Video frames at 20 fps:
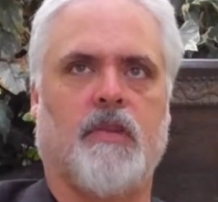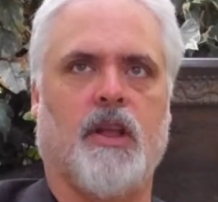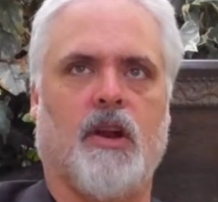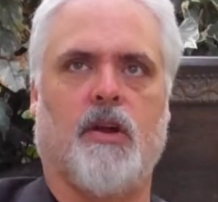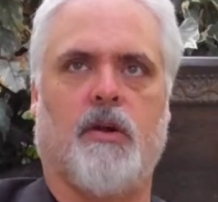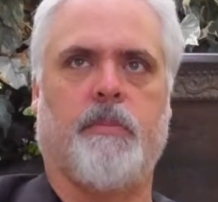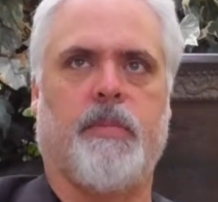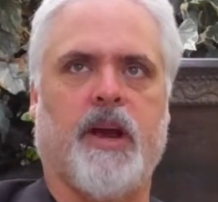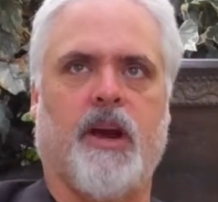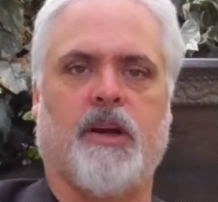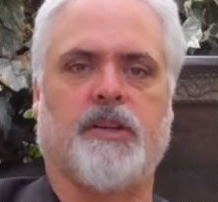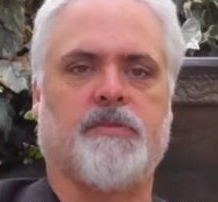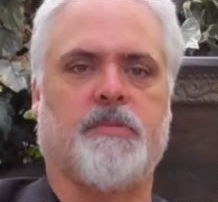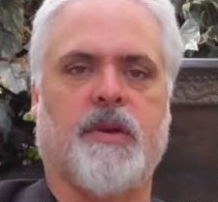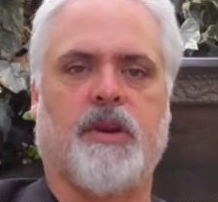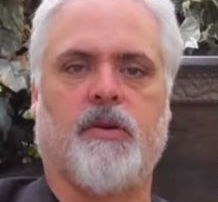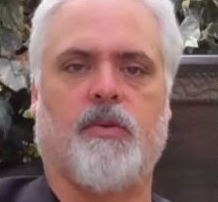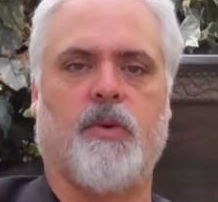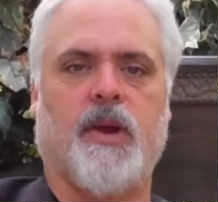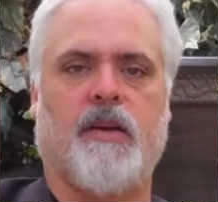
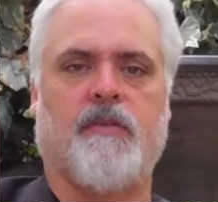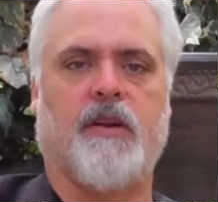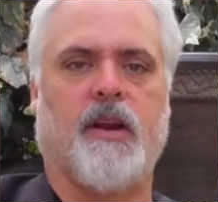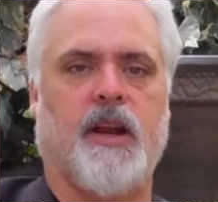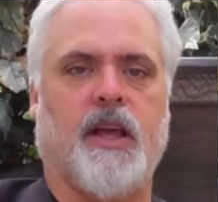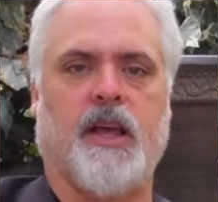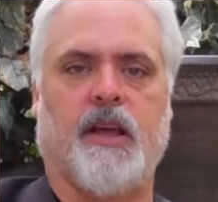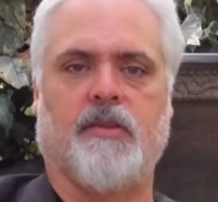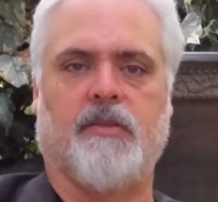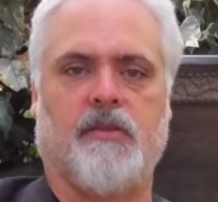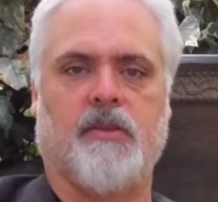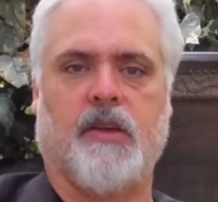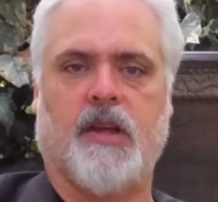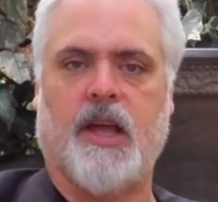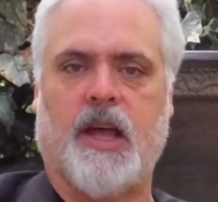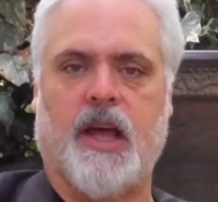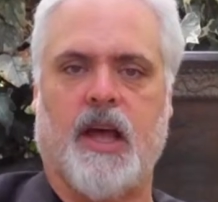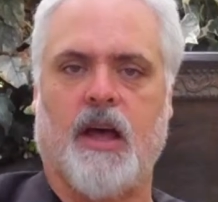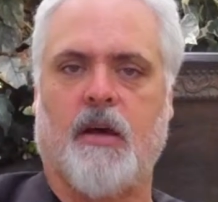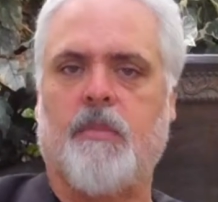embarrassment, or whatever it is.
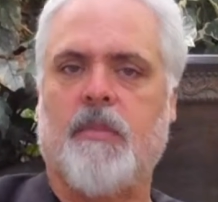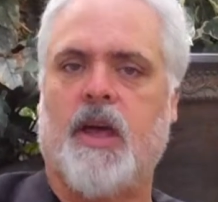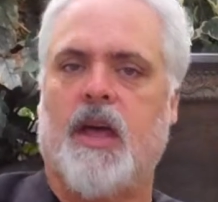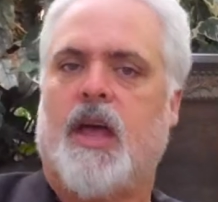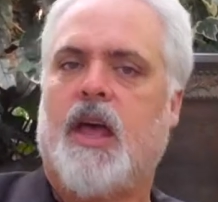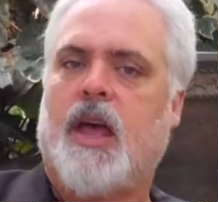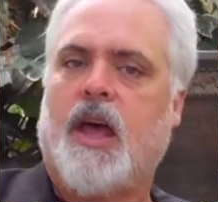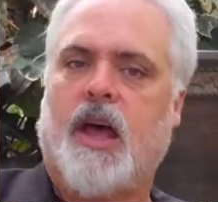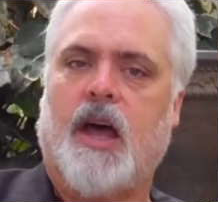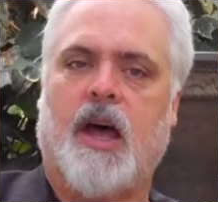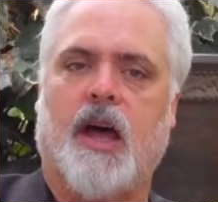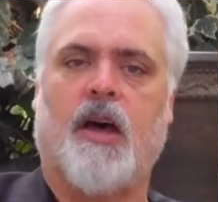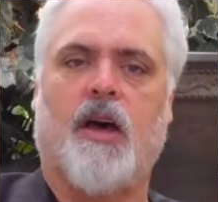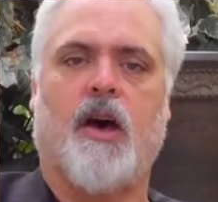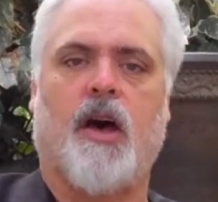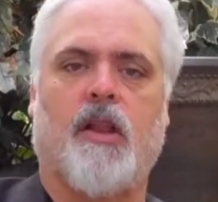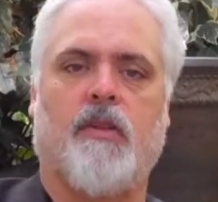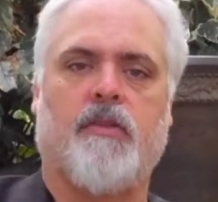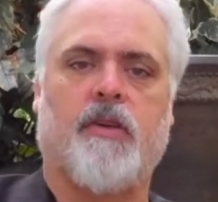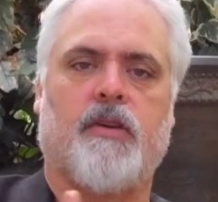
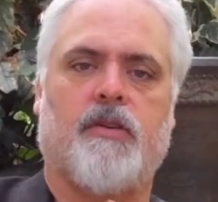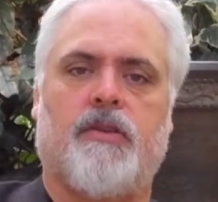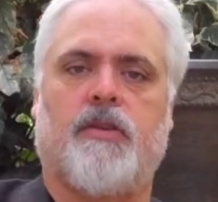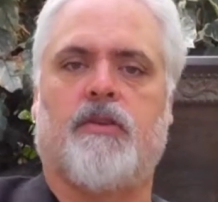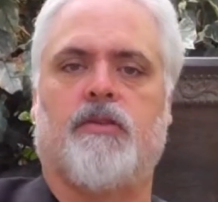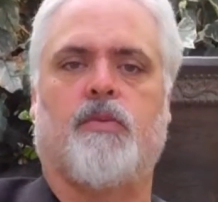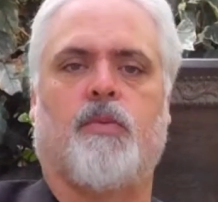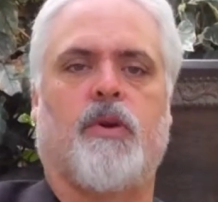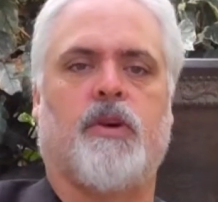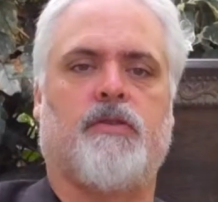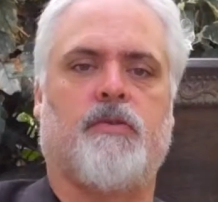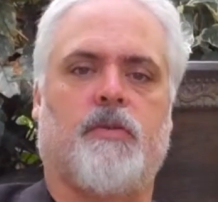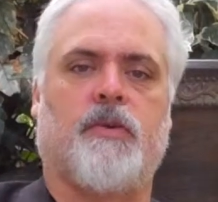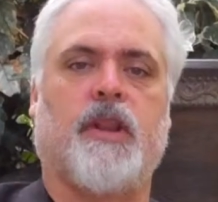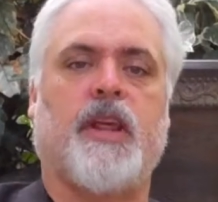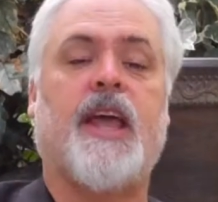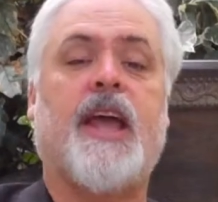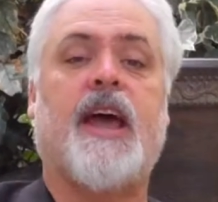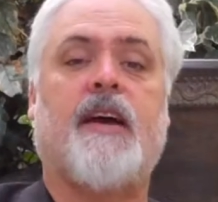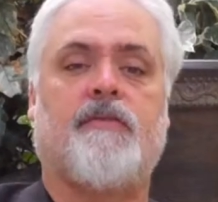All of those words
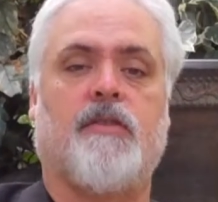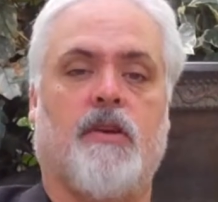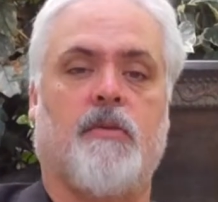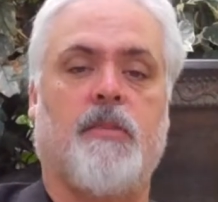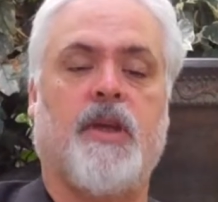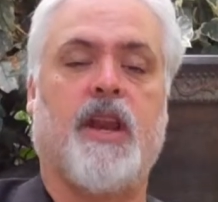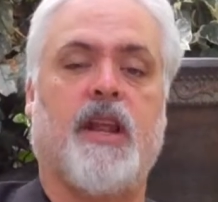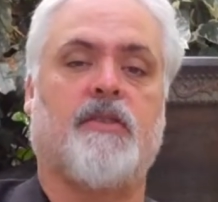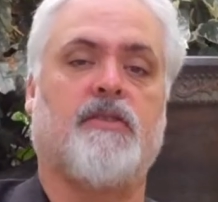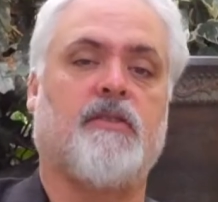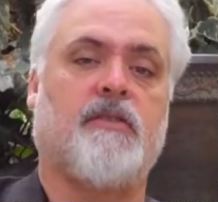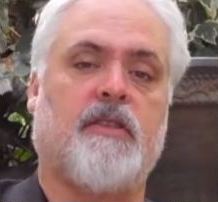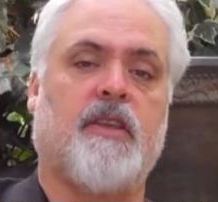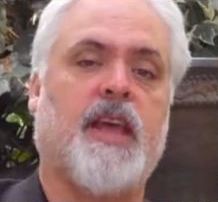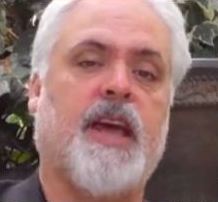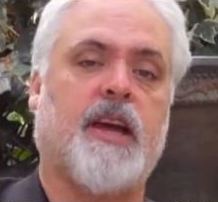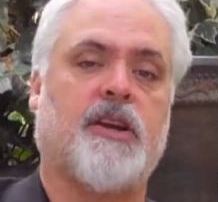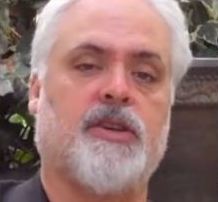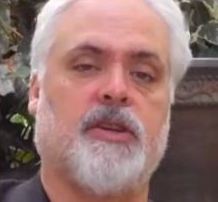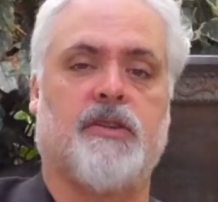really have no meanings. It's
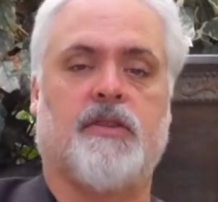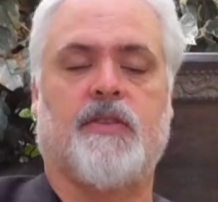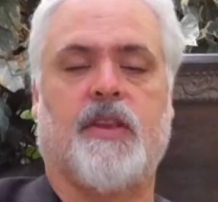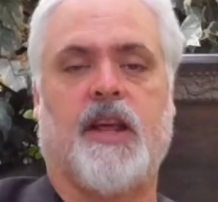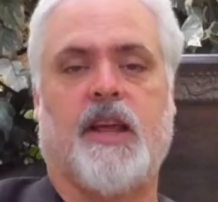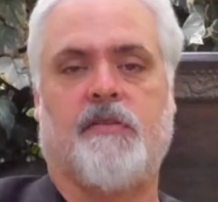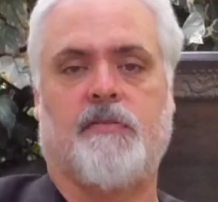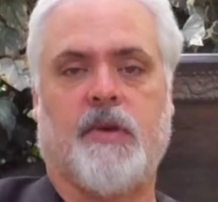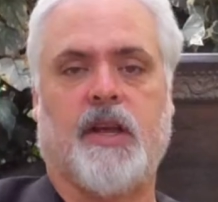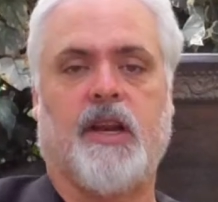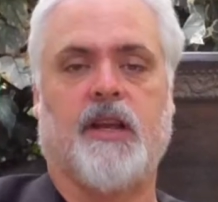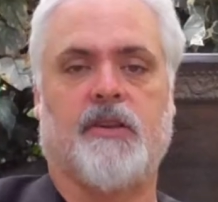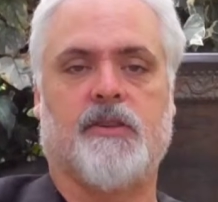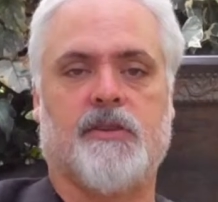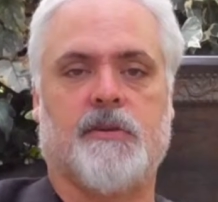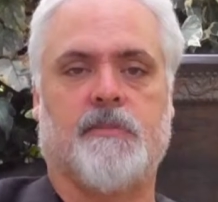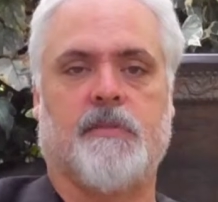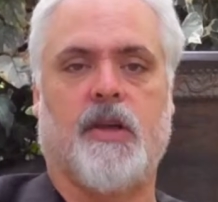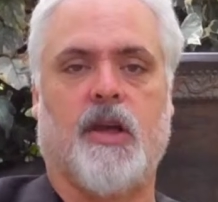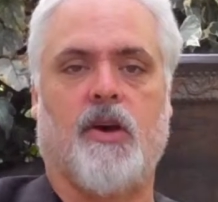the actions that have
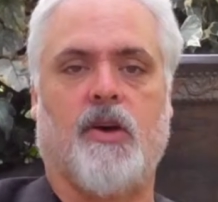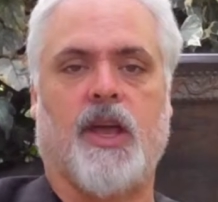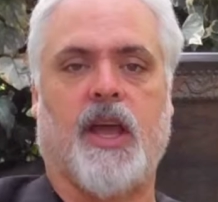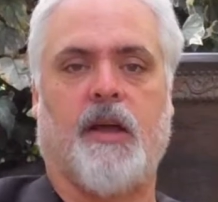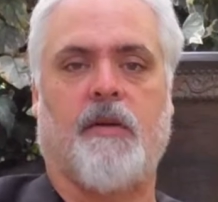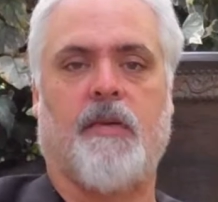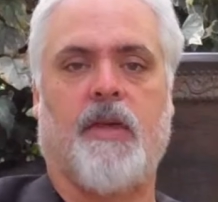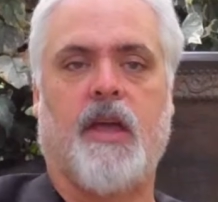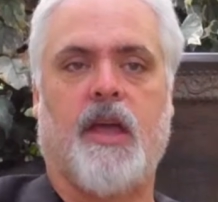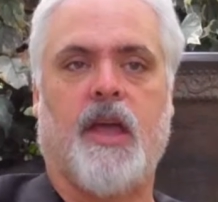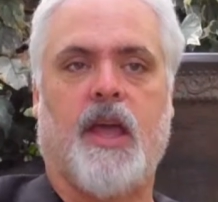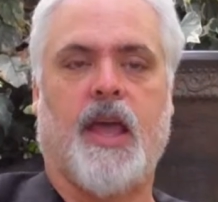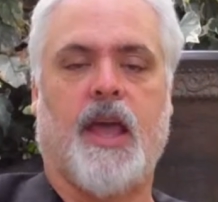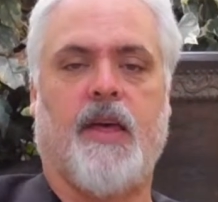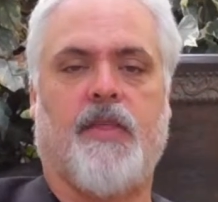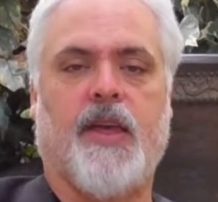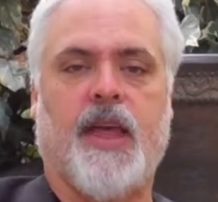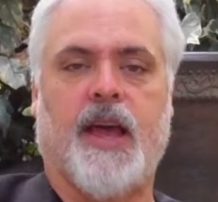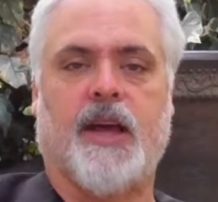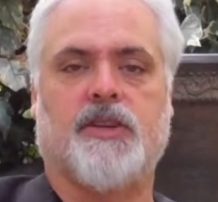meanings. Okay,
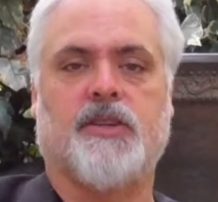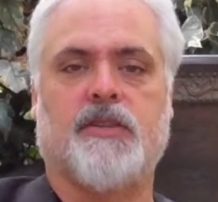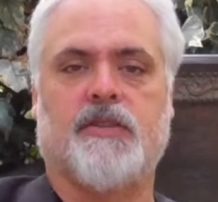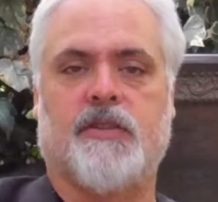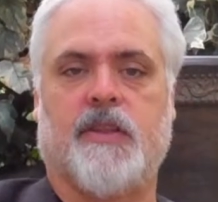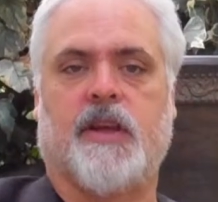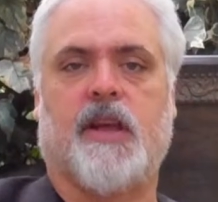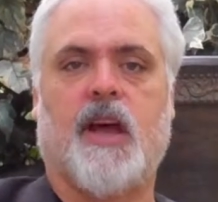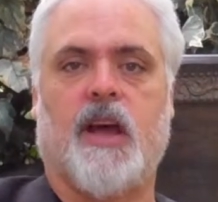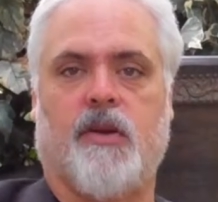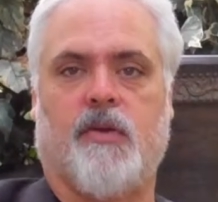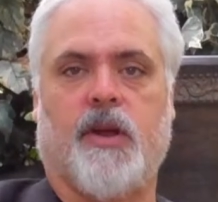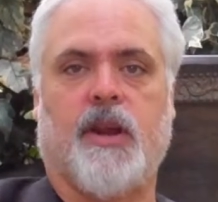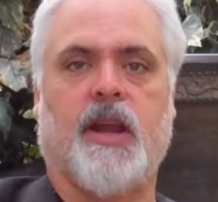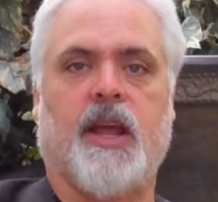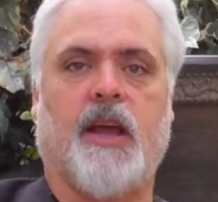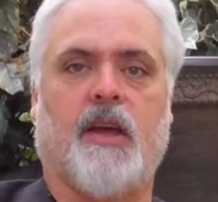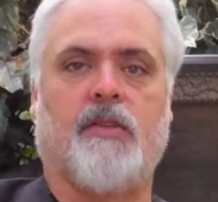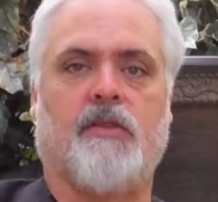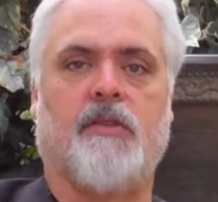and the actions and the concrete
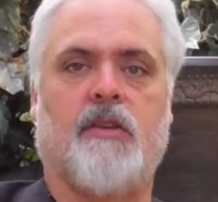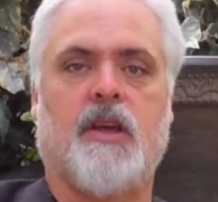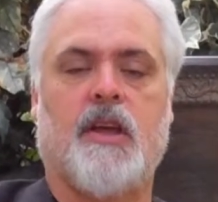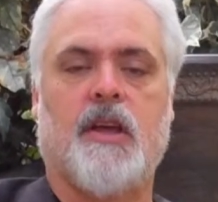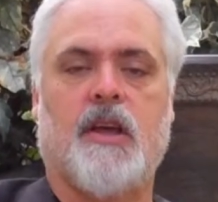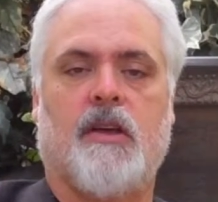nouns.